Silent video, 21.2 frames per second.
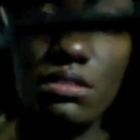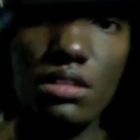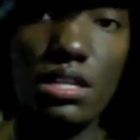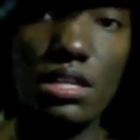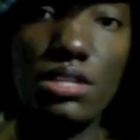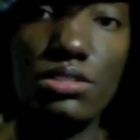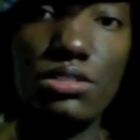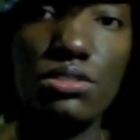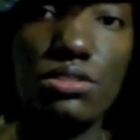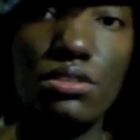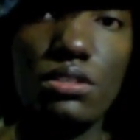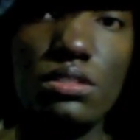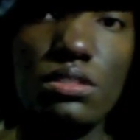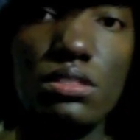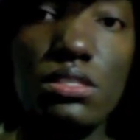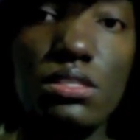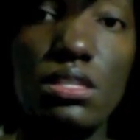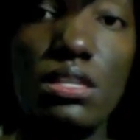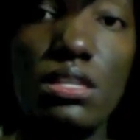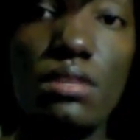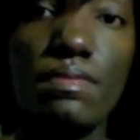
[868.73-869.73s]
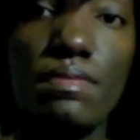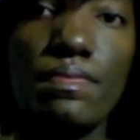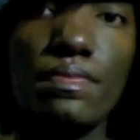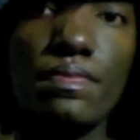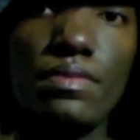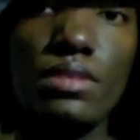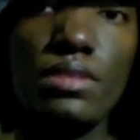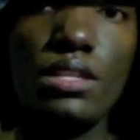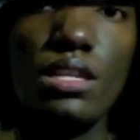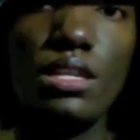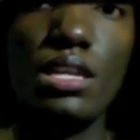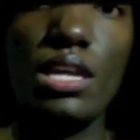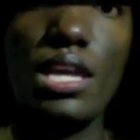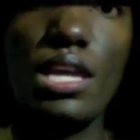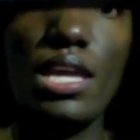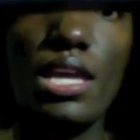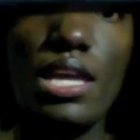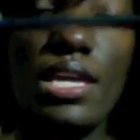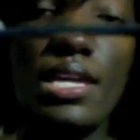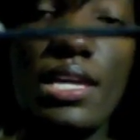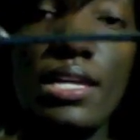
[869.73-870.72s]
as you can see,
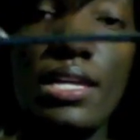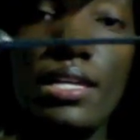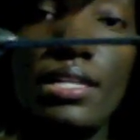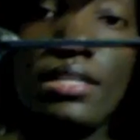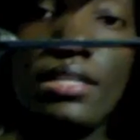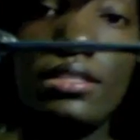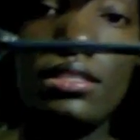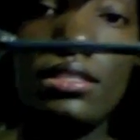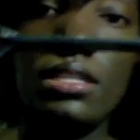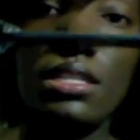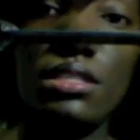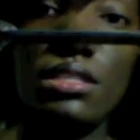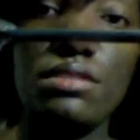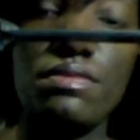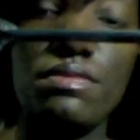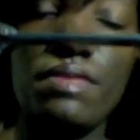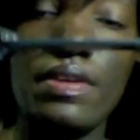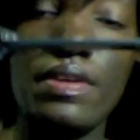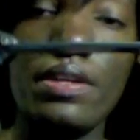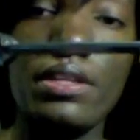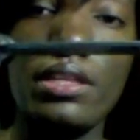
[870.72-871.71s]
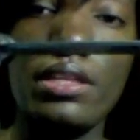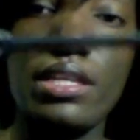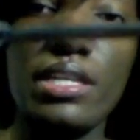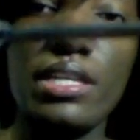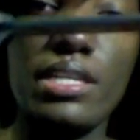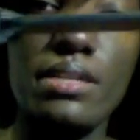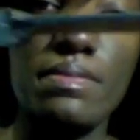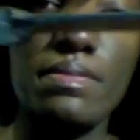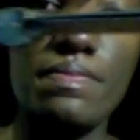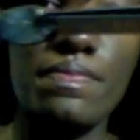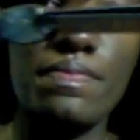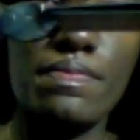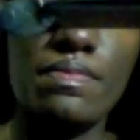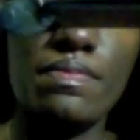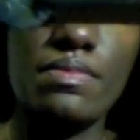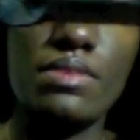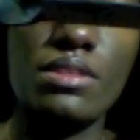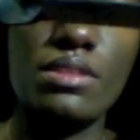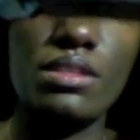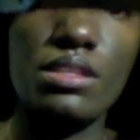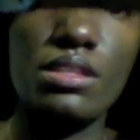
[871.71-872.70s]
and it's very light,
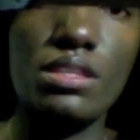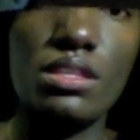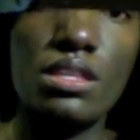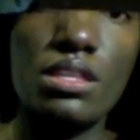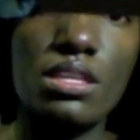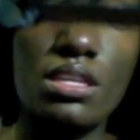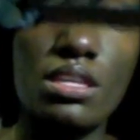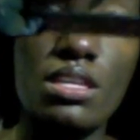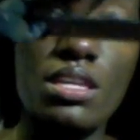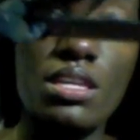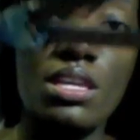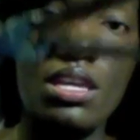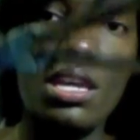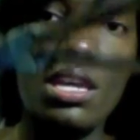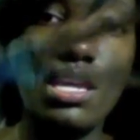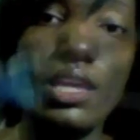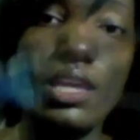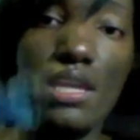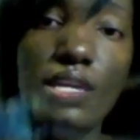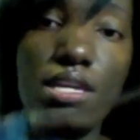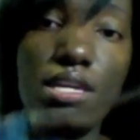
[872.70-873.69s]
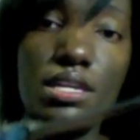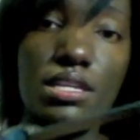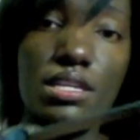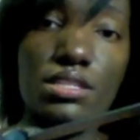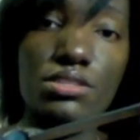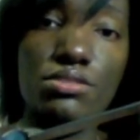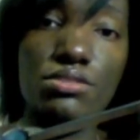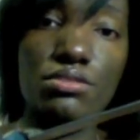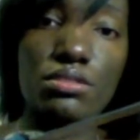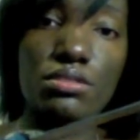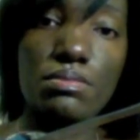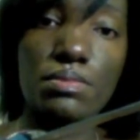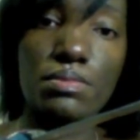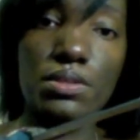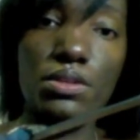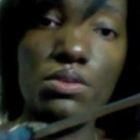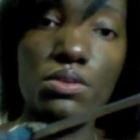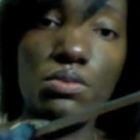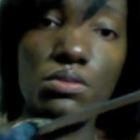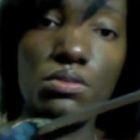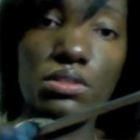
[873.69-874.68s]
and you simply
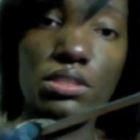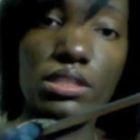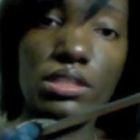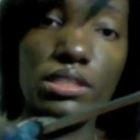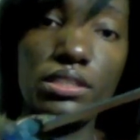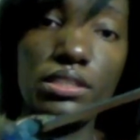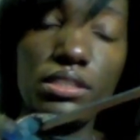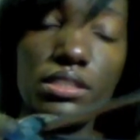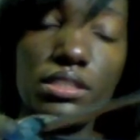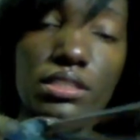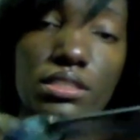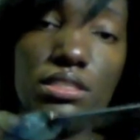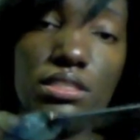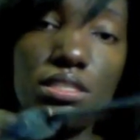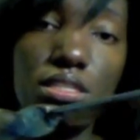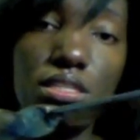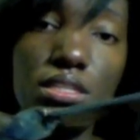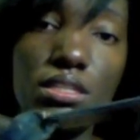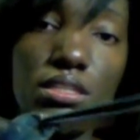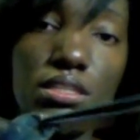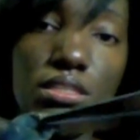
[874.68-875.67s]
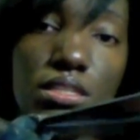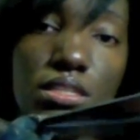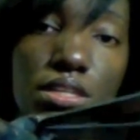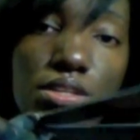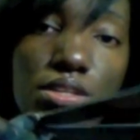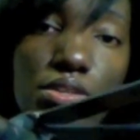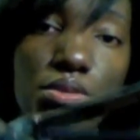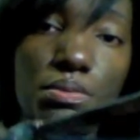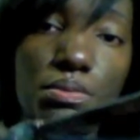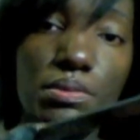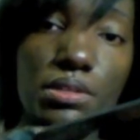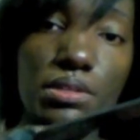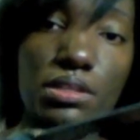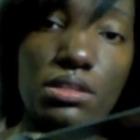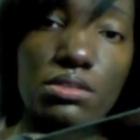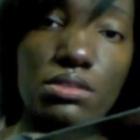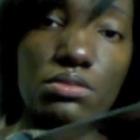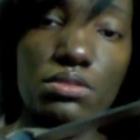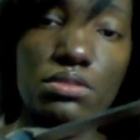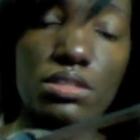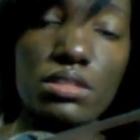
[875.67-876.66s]
hold it like this. That's how you open and
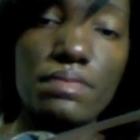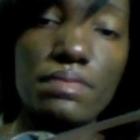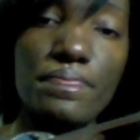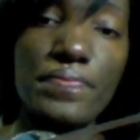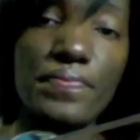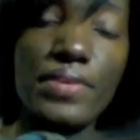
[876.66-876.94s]
close it.